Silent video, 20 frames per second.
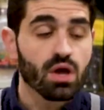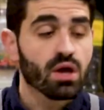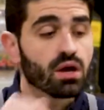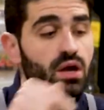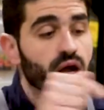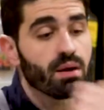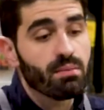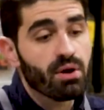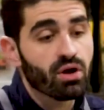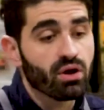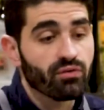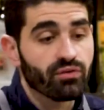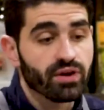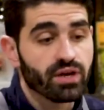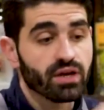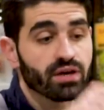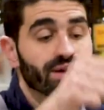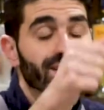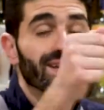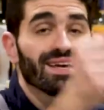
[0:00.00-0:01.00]
come on over
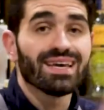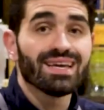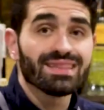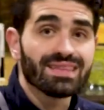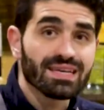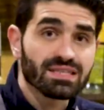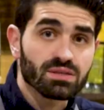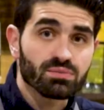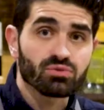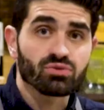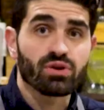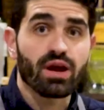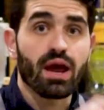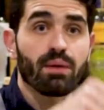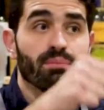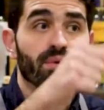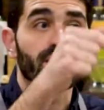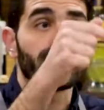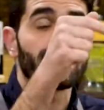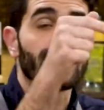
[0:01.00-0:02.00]
here, hit that
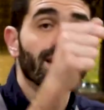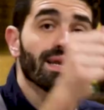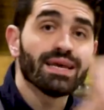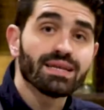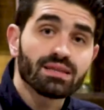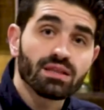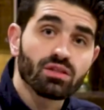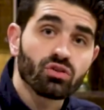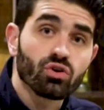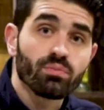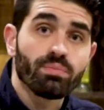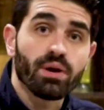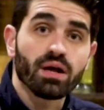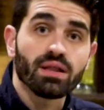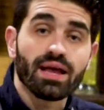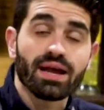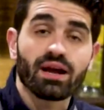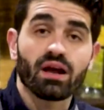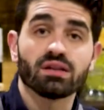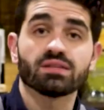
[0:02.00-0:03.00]
subscribe button, and hit the little bell
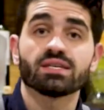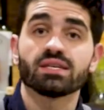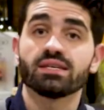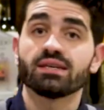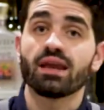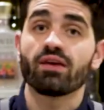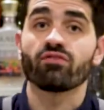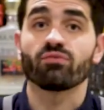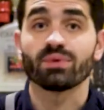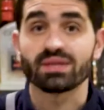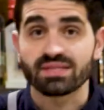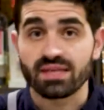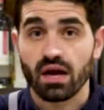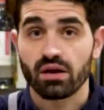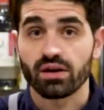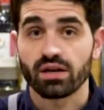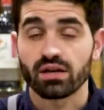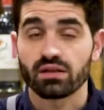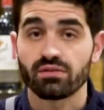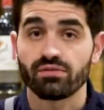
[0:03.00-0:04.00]
icon to never miss out
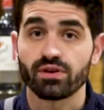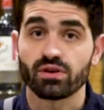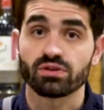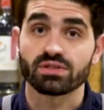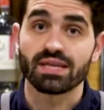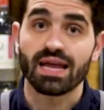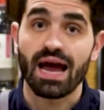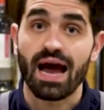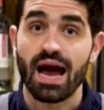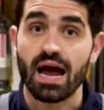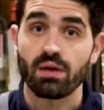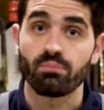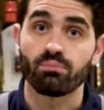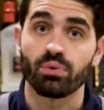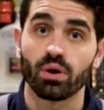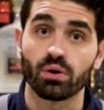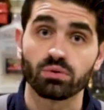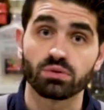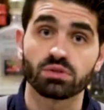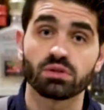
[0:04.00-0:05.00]
on any of the videos that I
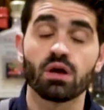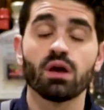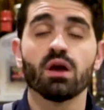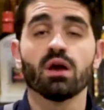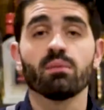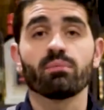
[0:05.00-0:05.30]
post.